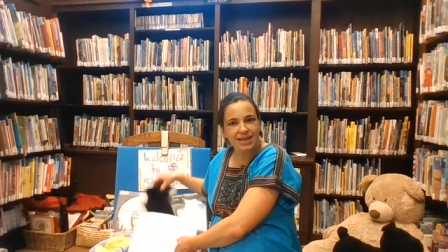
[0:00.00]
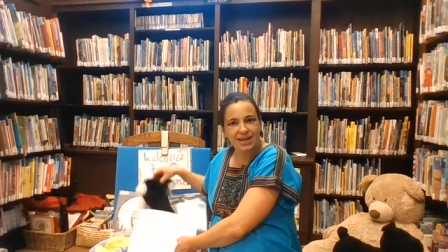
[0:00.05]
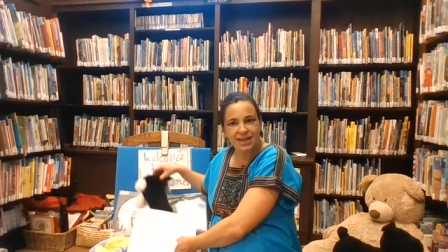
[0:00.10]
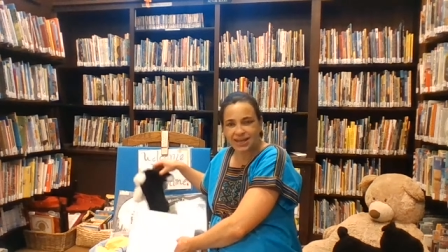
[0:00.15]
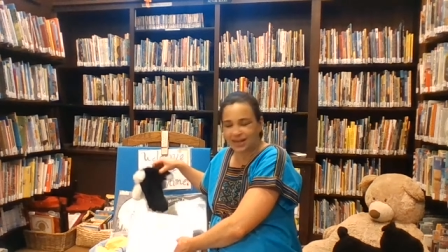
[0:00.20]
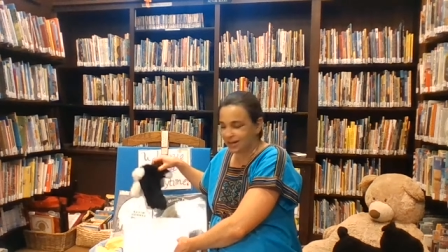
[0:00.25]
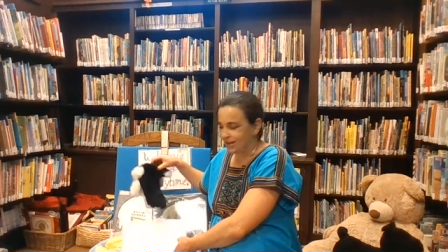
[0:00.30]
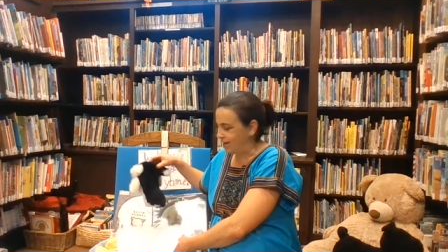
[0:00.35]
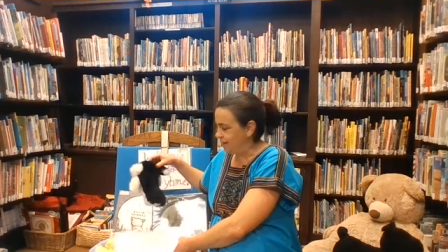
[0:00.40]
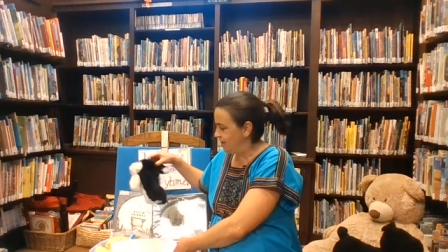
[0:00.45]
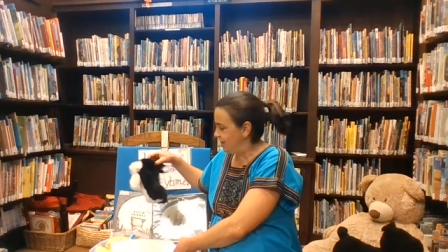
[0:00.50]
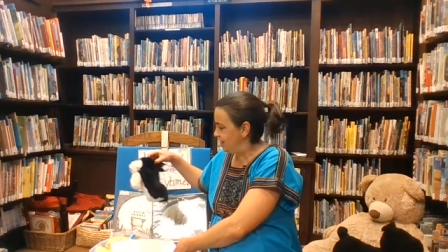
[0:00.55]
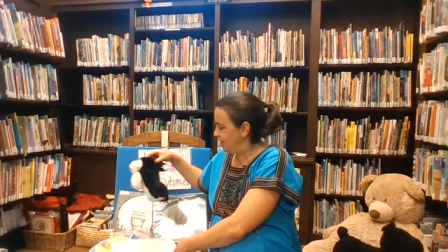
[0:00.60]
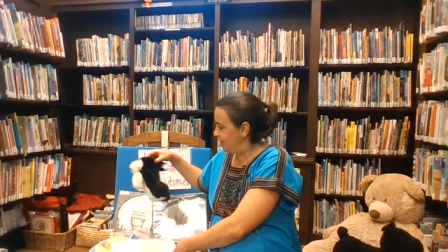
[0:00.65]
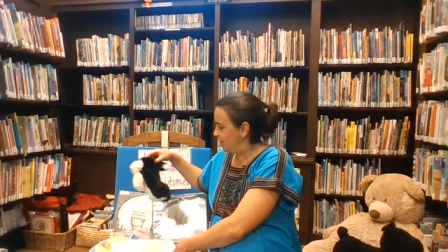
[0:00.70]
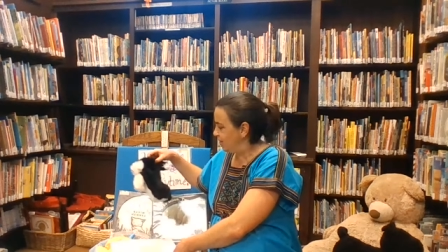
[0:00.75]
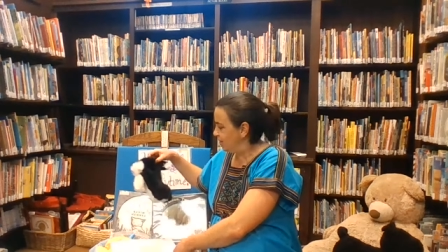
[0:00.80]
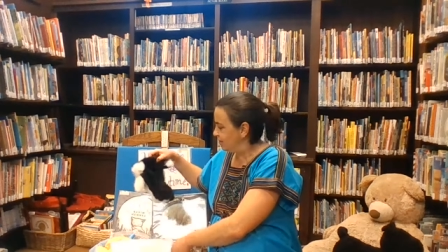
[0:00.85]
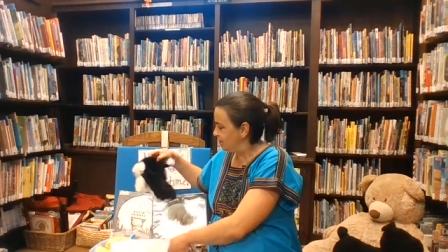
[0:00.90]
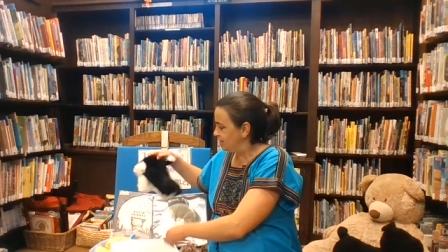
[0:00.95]
kitty
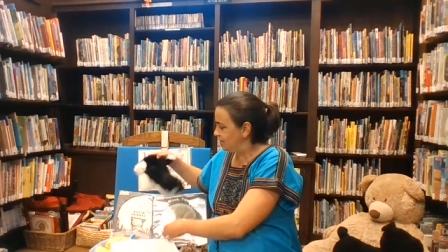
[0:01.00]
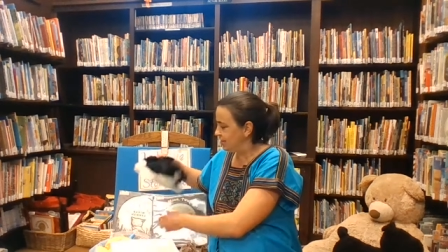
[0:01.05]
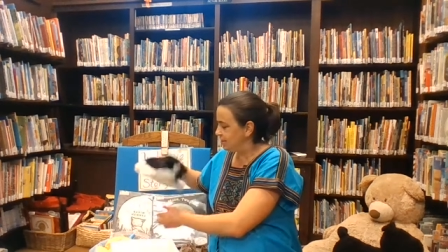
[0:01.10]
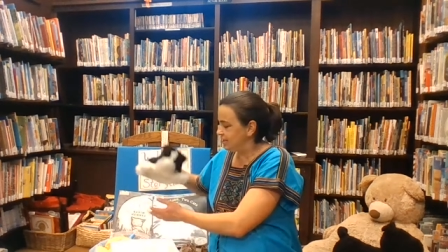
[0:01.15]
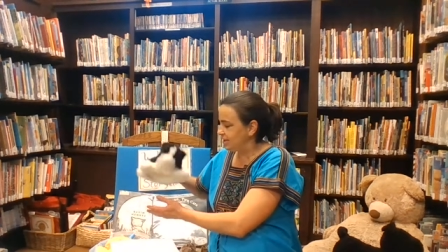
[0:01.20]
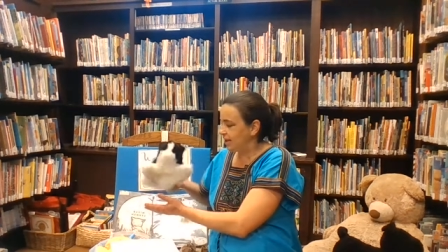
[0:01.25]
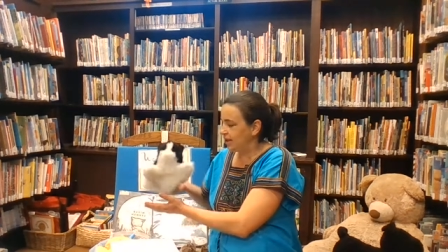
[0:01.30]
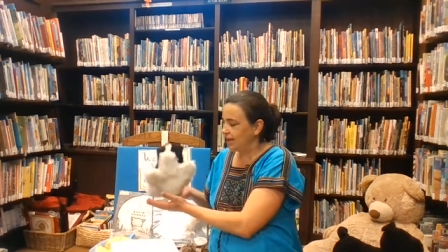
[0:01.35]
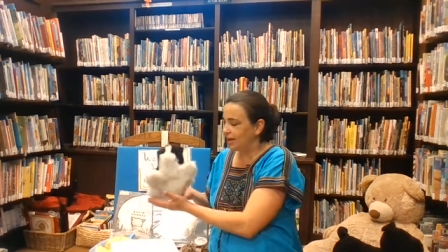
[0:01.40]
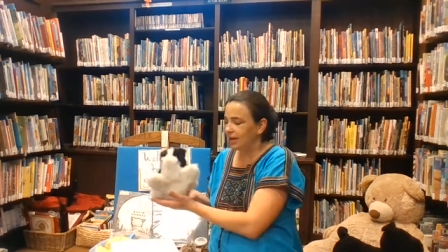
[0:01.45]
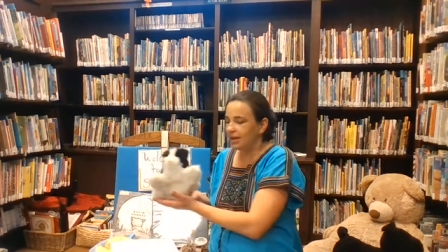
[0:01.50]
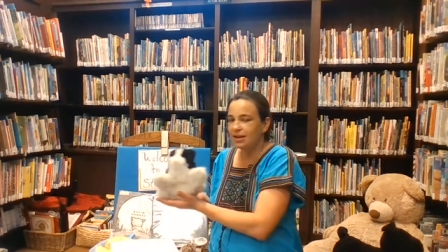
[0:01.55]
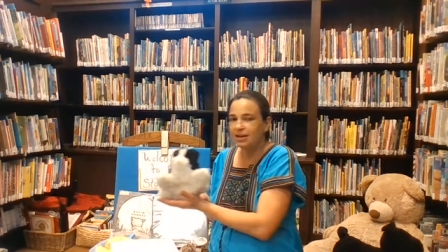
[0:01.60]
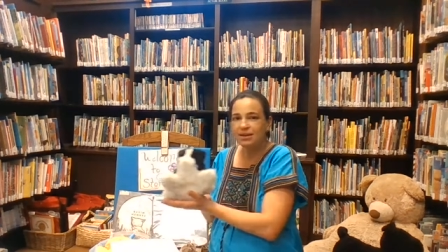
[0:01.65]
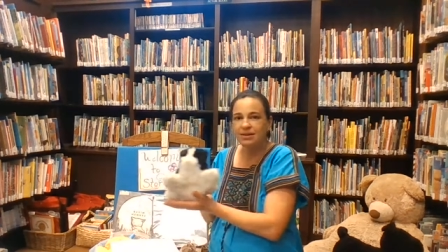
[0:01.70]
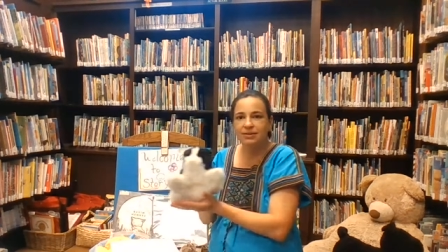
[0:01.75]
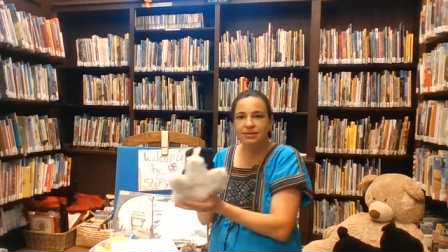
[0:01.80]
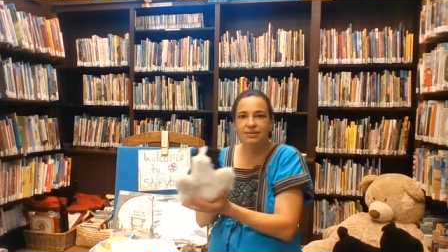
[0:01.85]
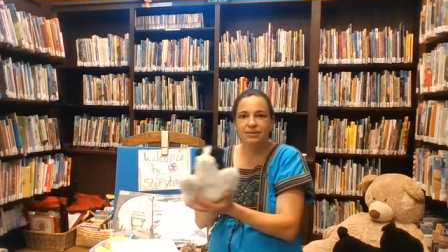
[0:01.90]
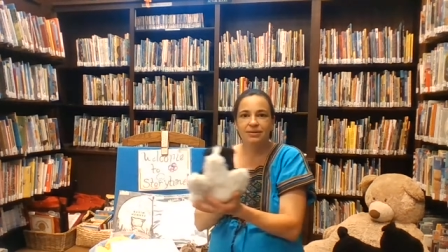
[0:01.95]
here today.
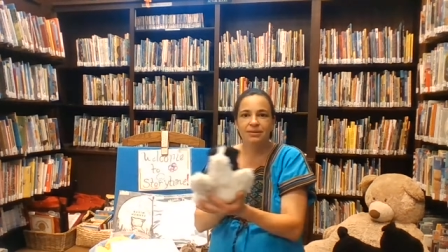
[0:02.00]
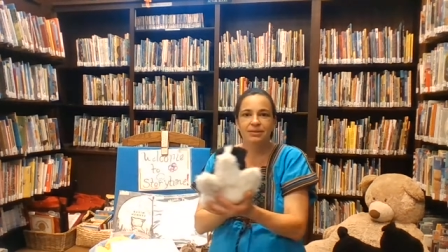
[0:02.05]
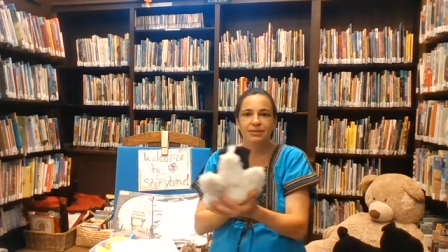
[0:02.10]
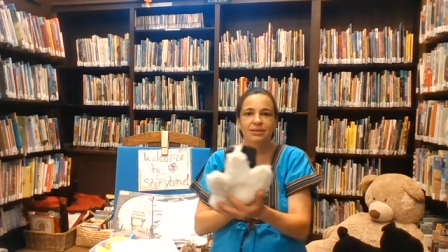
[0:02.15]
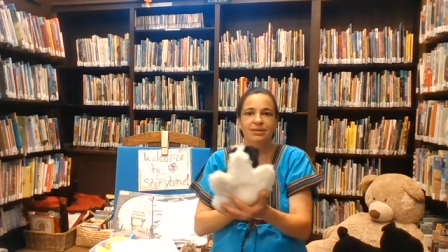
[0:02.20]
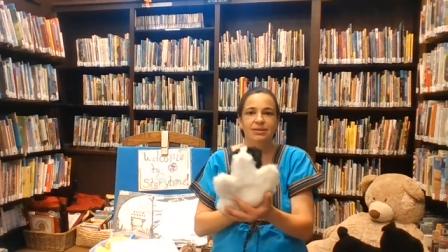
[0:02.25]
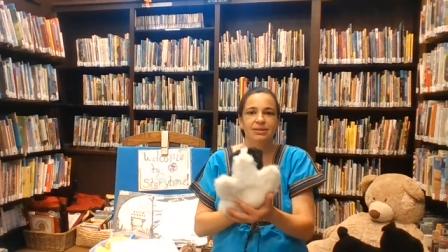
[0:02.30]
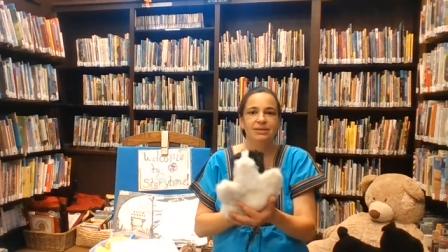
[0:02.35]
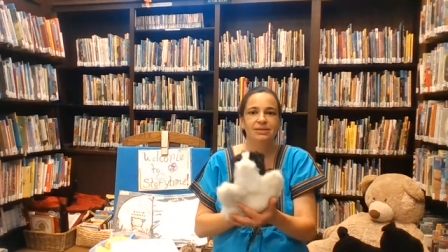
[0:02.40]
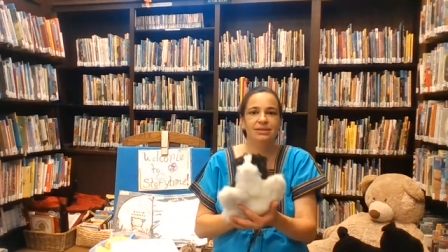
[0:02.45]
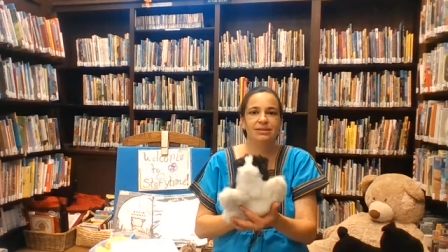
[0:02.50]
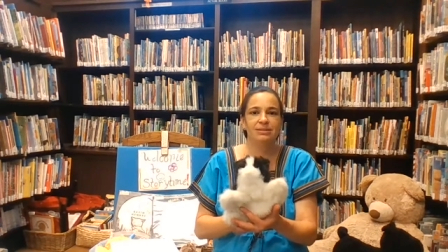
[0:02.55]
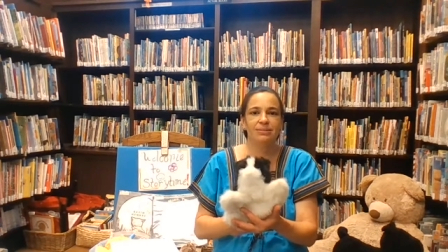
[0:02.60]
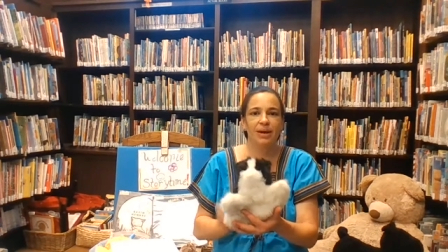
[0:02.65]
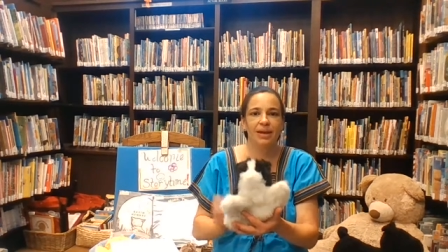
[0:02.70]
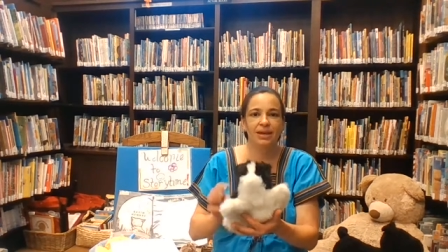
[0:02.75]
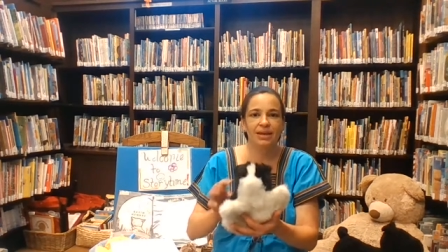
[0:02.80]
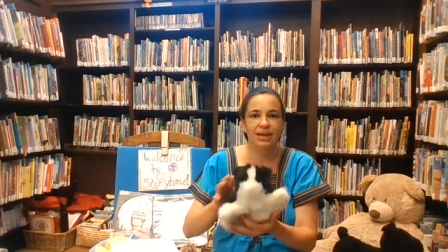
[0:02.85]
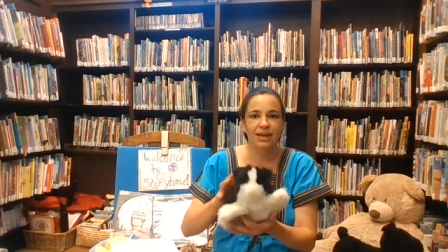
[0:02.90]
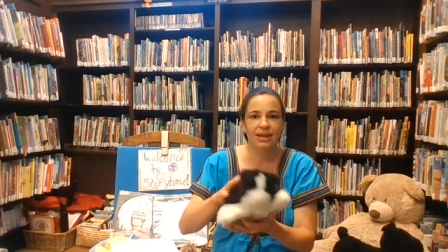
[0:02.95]
This is
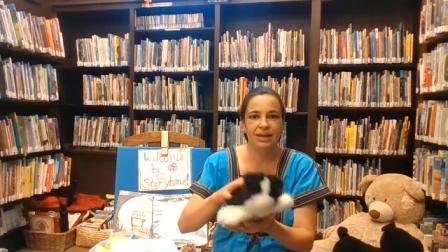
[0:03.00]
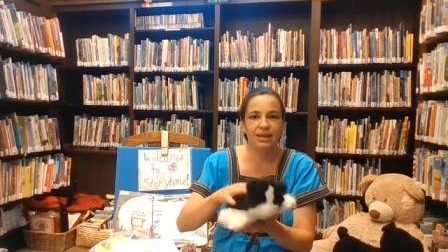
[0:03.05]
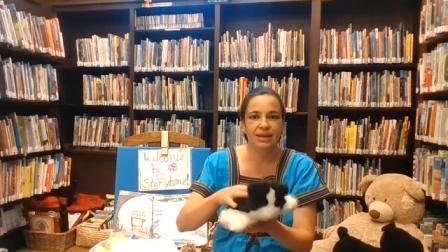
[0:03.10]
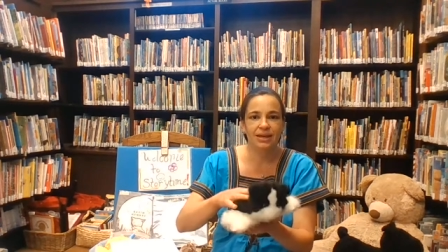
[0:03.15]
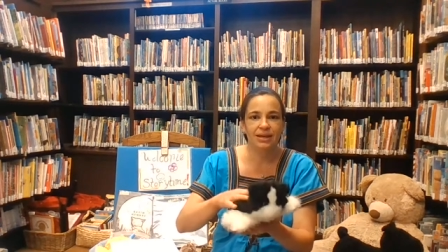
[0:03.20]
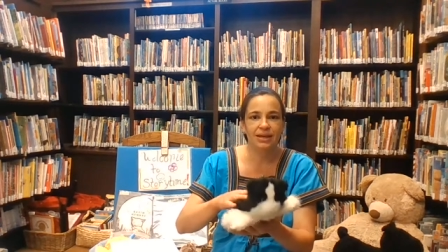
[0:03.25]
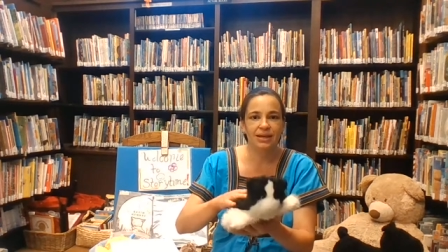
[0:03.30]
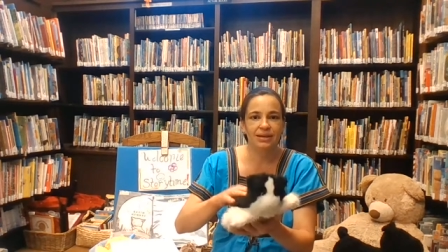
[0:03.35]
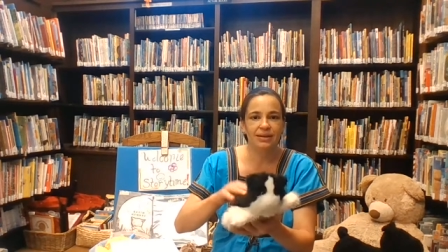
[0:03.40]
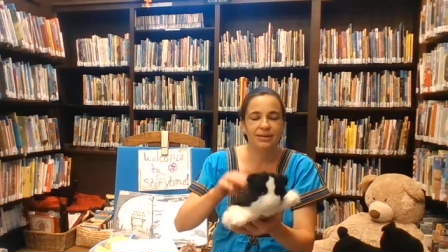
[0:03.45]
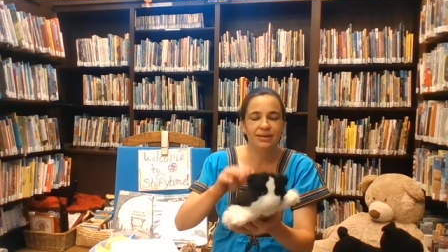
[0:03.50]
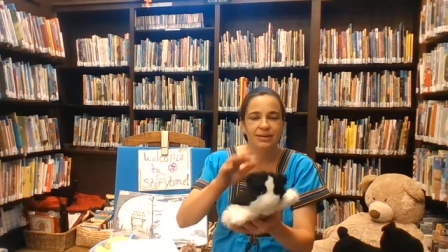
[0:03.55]
my kitty.